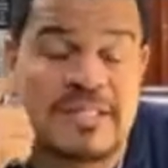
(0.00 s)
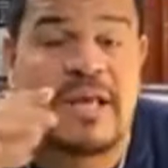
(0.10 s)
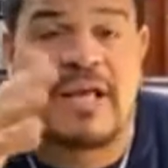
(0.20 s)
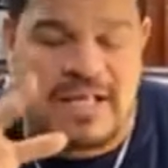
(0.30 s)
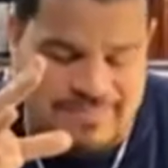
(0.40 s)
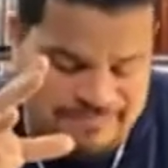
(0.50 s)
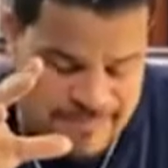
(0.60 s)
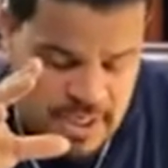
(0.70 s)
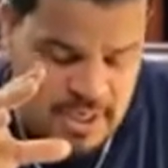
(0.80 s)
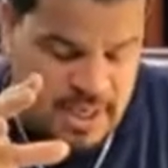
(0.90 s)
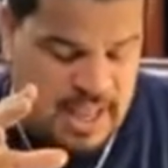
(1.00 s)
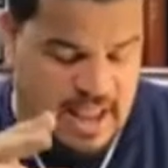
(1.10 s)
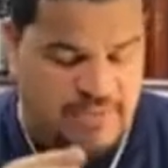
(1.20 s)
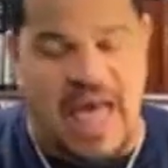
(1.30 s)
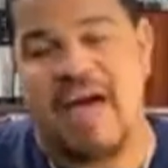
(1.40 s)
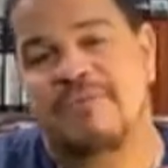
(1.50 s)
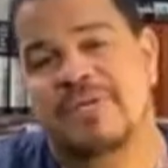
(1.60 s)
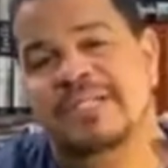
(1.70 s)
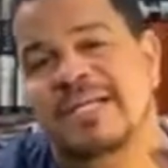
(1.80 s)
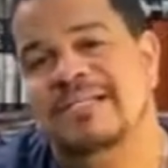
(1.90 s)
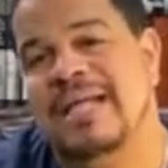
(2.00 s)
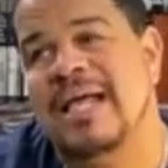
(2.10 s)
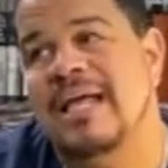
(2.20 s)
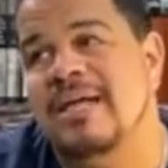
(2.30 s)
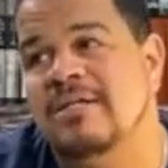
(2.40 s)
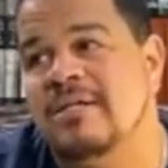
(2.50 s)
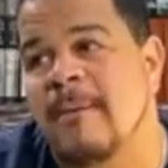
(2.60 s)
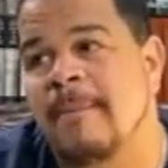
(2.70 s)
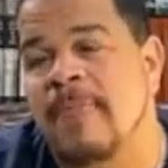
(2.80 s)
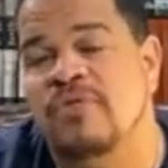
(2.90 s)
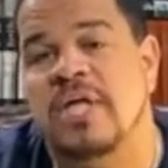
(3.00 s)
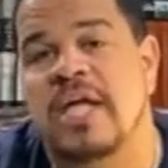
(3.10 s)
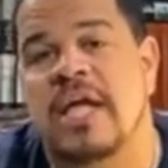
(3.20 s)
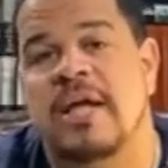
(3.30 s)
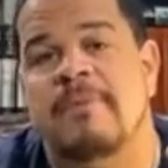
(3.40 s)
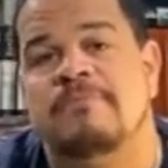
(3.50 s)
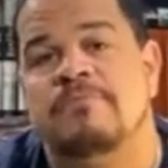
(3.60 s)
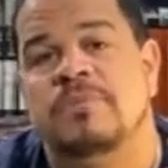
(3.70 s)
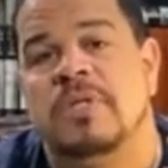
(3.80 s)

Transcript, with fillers: if Ephesus is the